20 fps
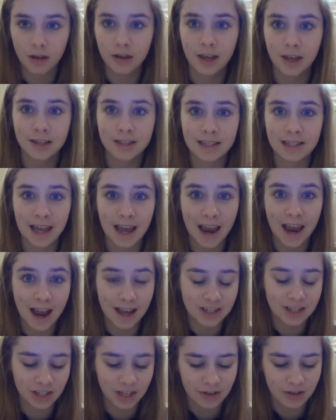yesterday
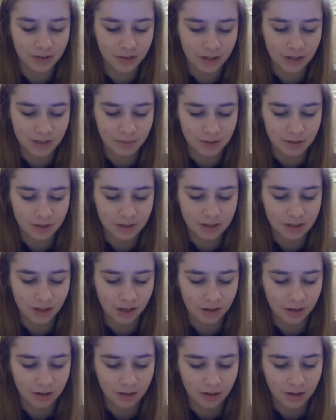actually for Christmas,
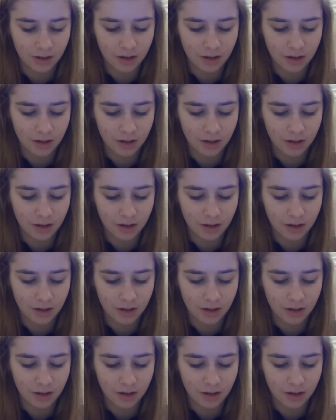so